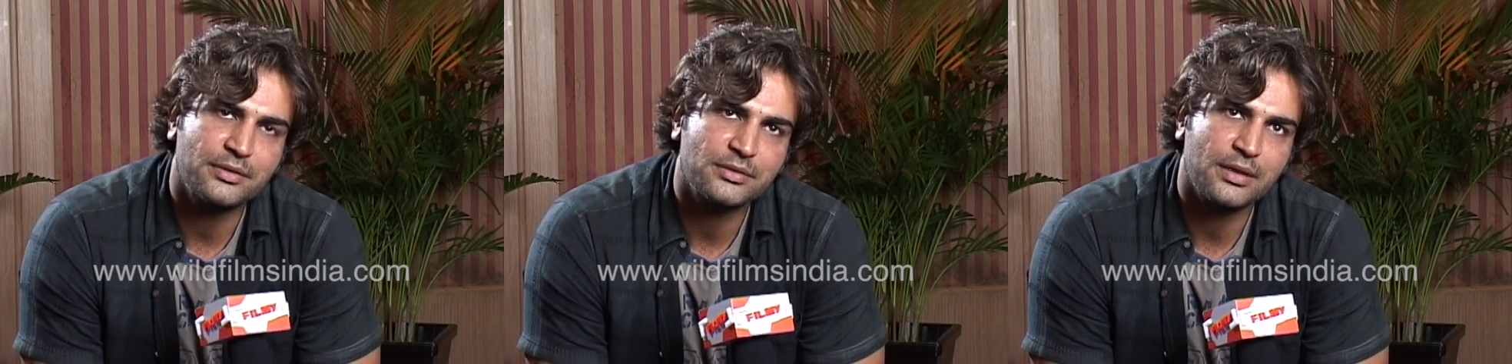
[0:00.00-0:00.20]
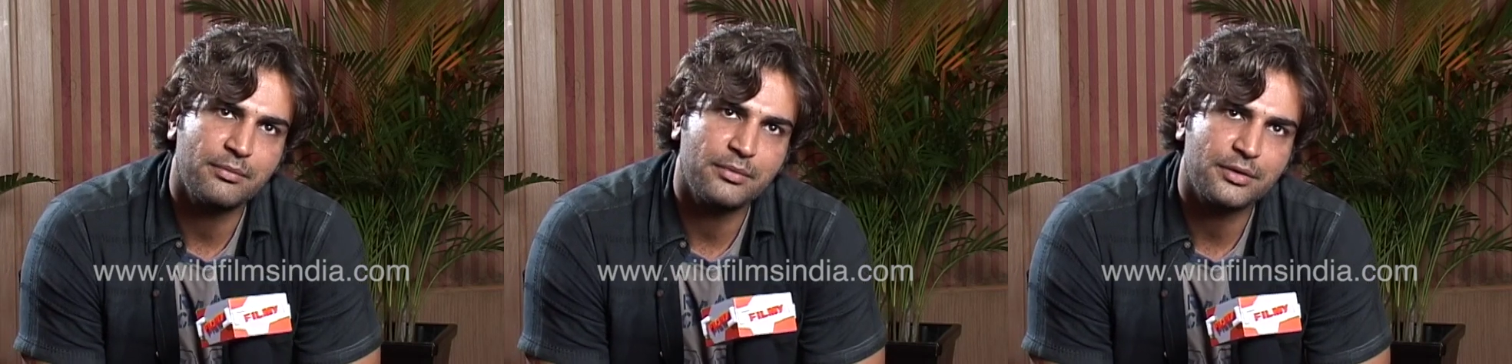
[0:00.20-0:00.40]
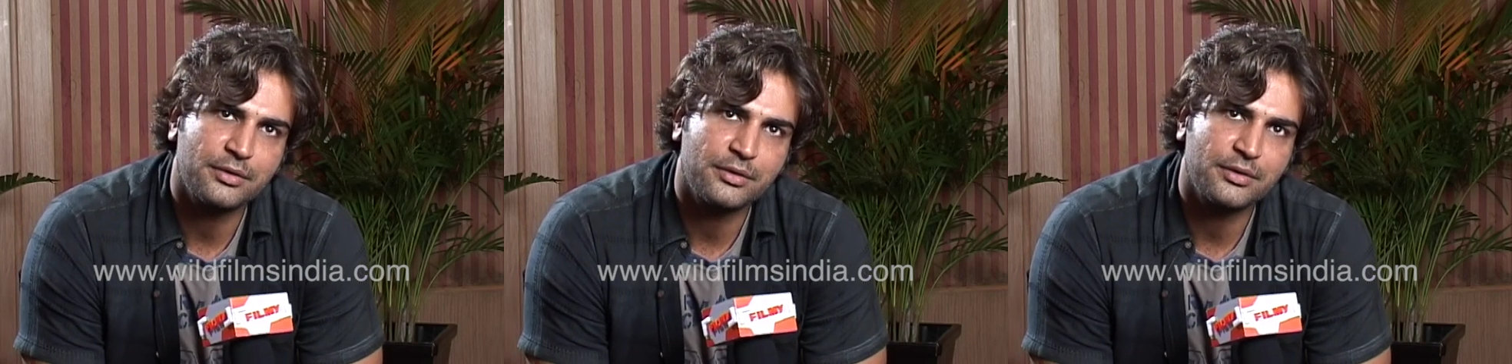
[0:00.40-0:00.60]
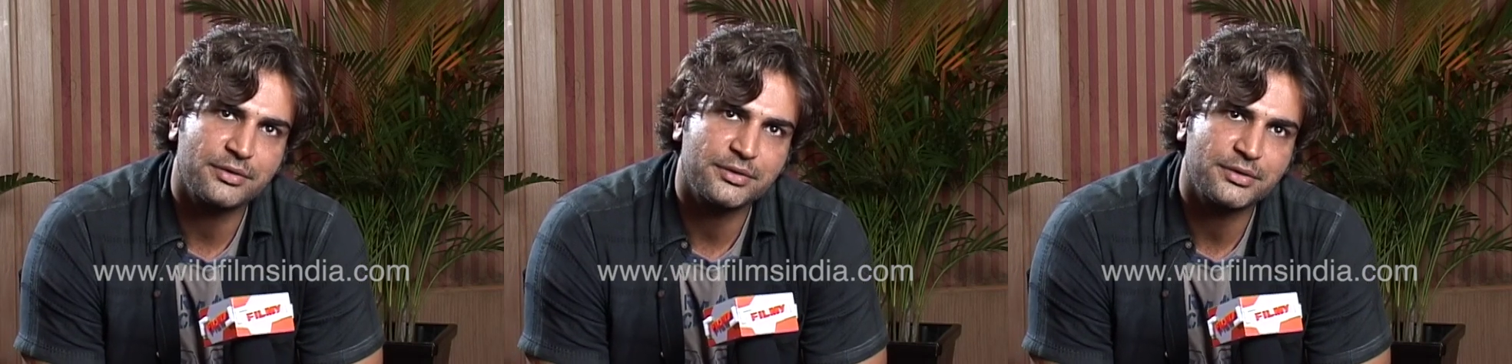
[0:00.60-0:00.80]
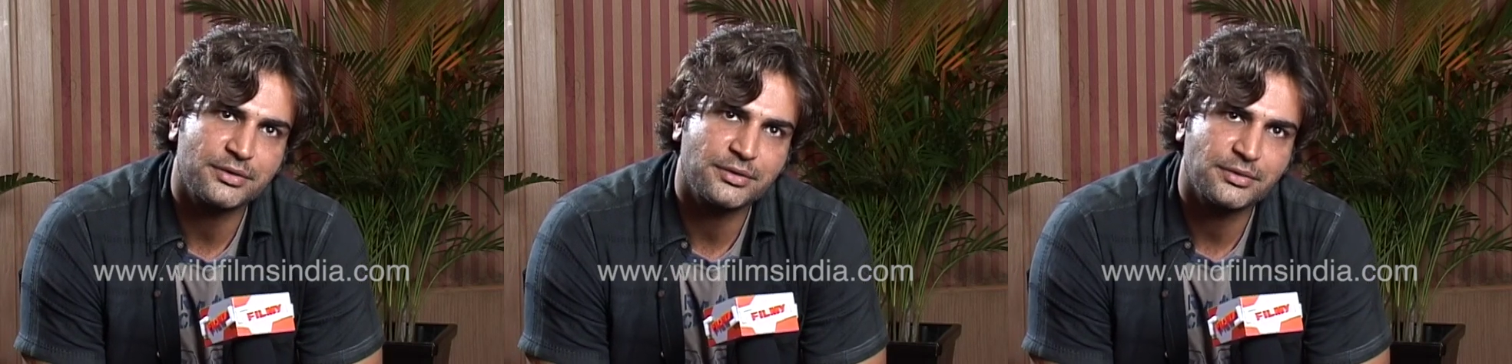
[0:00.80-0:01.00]
it's come
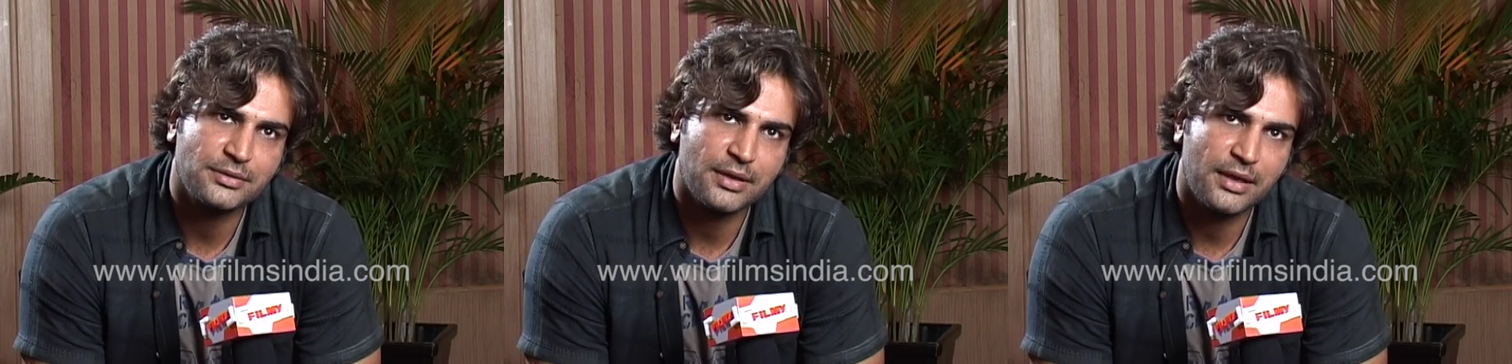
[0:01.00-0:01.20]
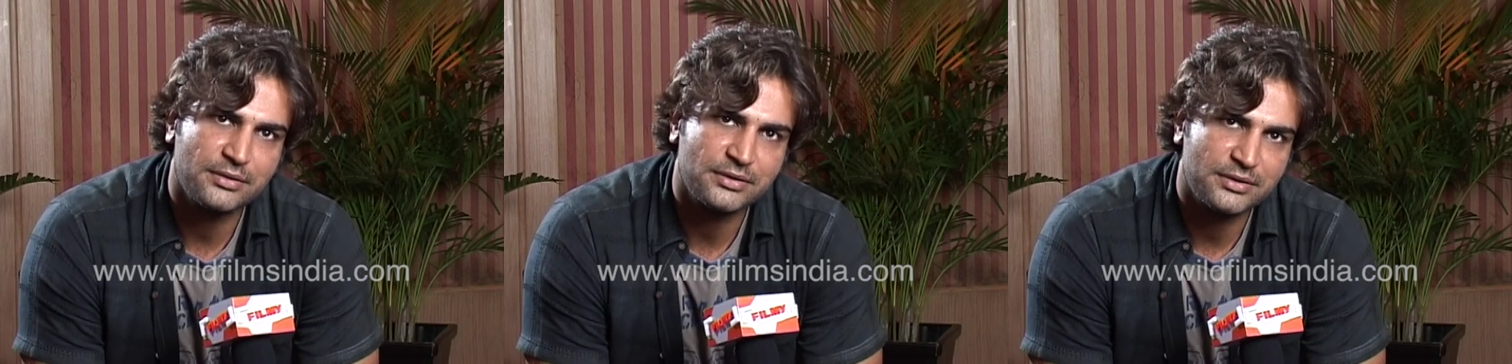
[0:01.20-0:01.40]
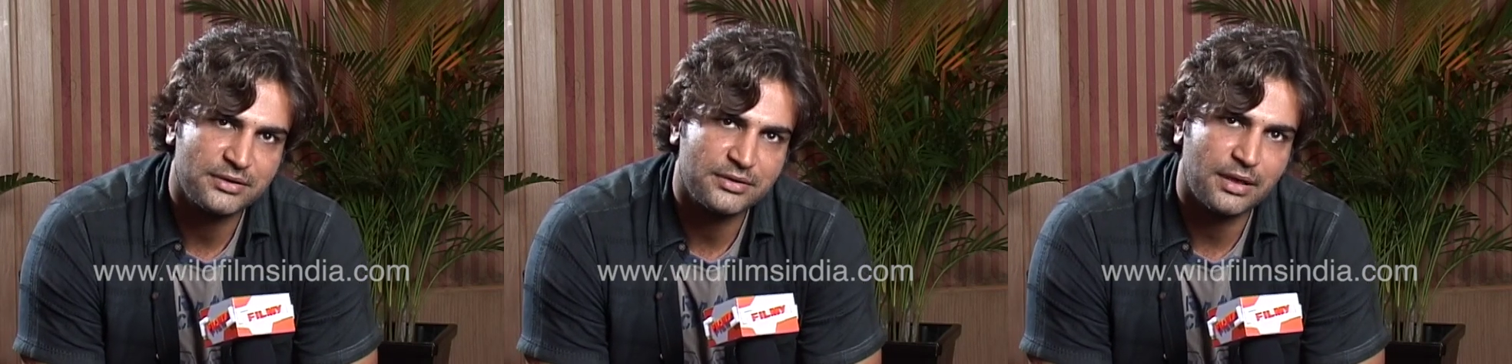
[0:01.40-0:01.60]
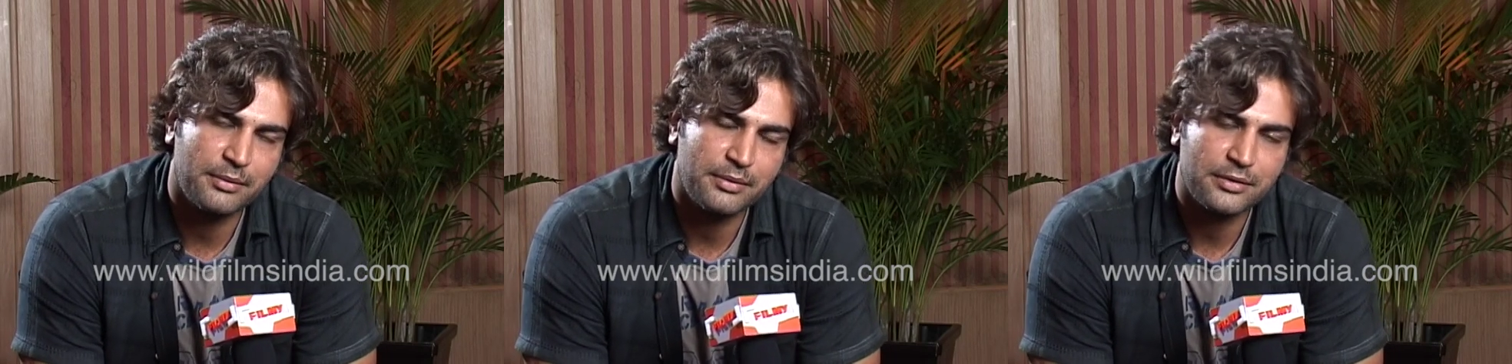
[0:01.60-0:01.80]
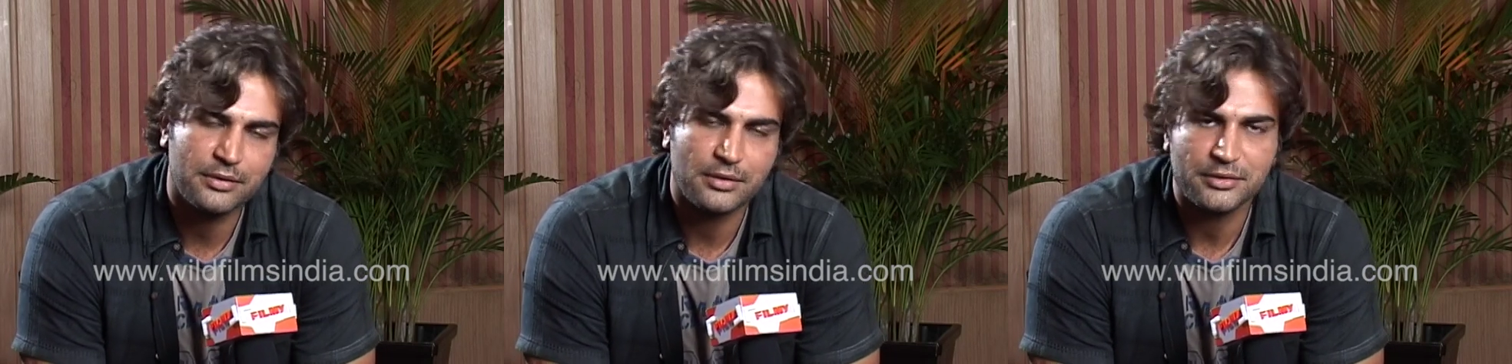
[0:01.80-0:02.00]
across as it's
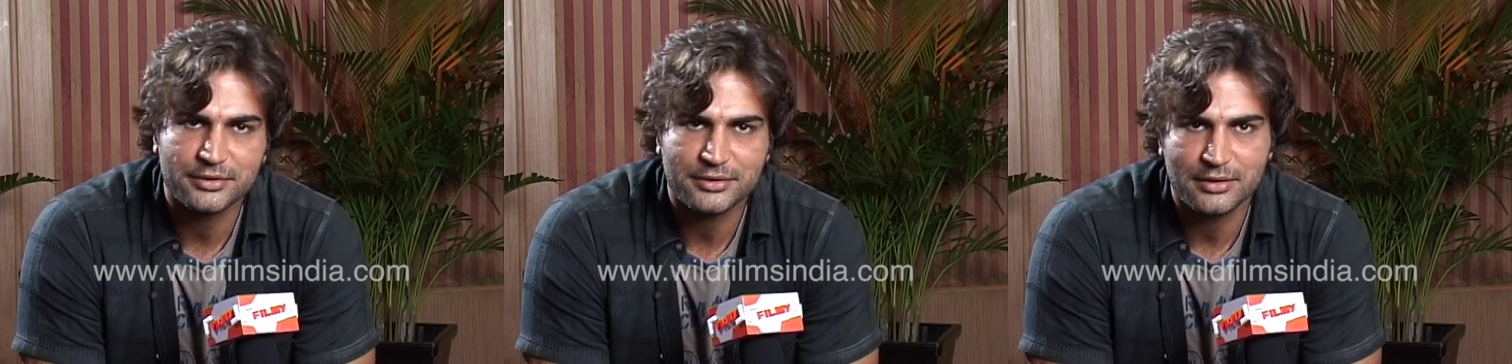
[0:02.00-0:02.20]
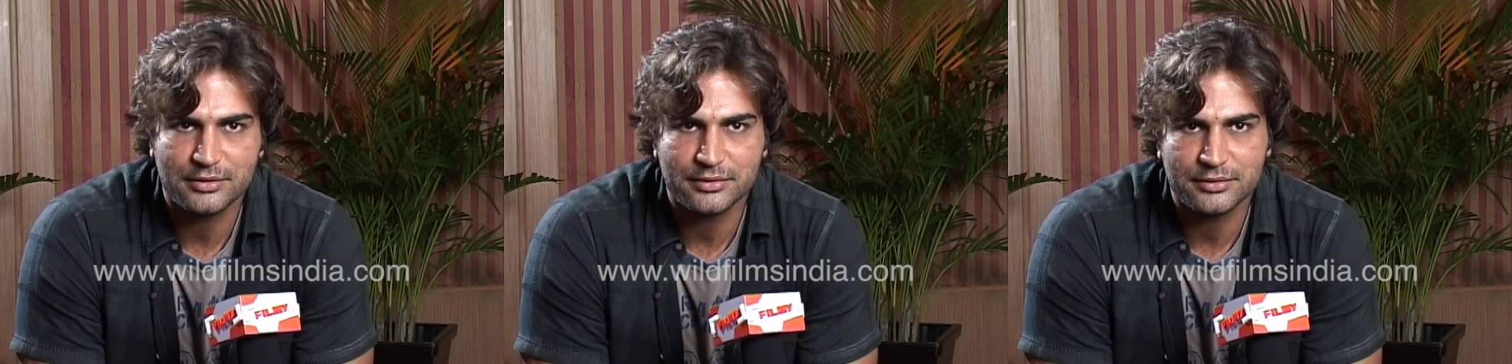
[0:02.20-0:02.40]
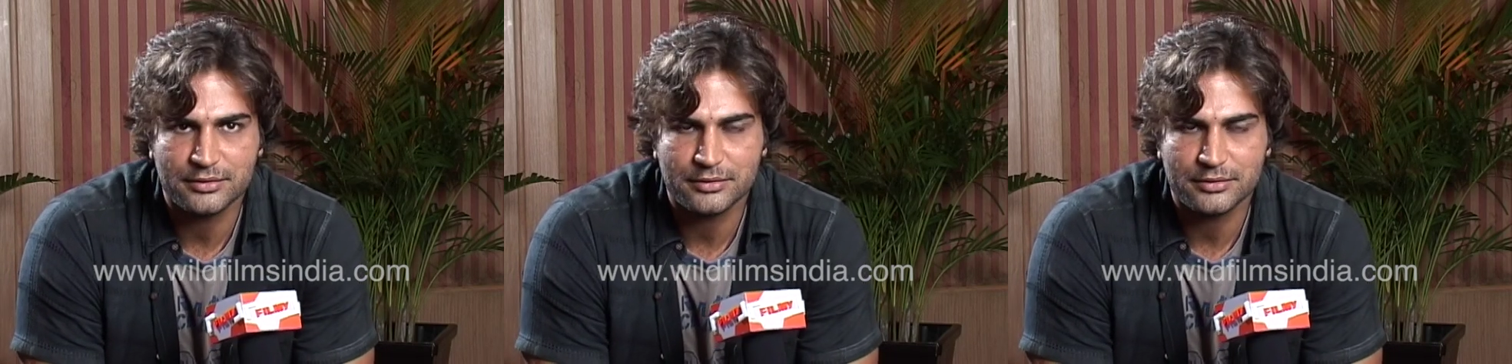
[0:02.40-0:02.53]
come across now.